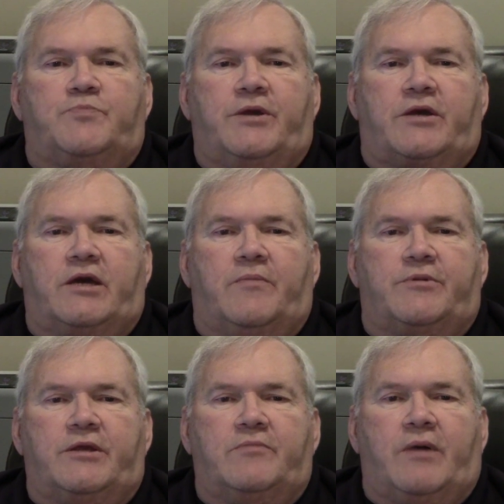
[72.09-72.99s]
be
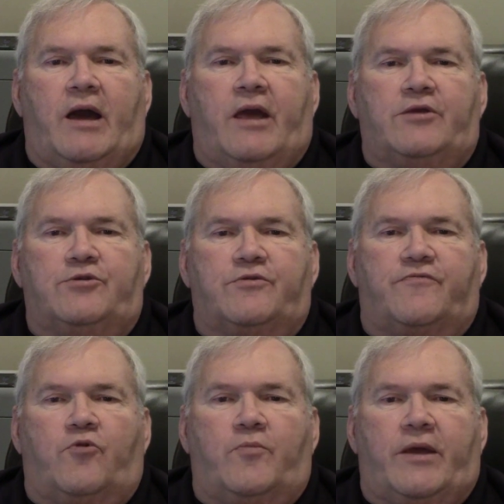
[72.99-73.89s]
accompanied by a
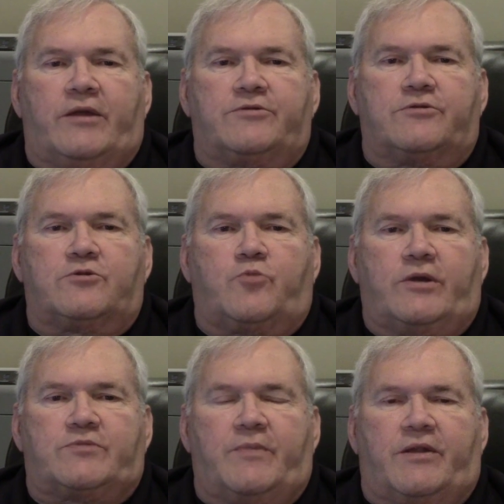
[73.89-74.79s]
uniform hazardous
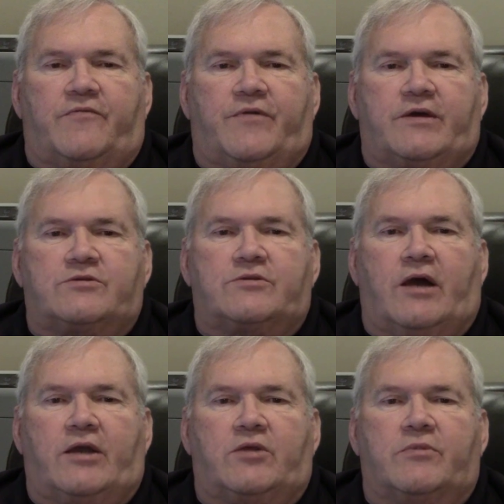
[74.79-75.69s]
waste manifest
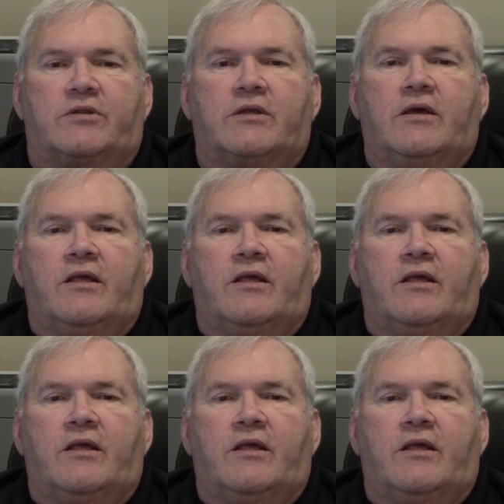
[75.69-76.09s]
document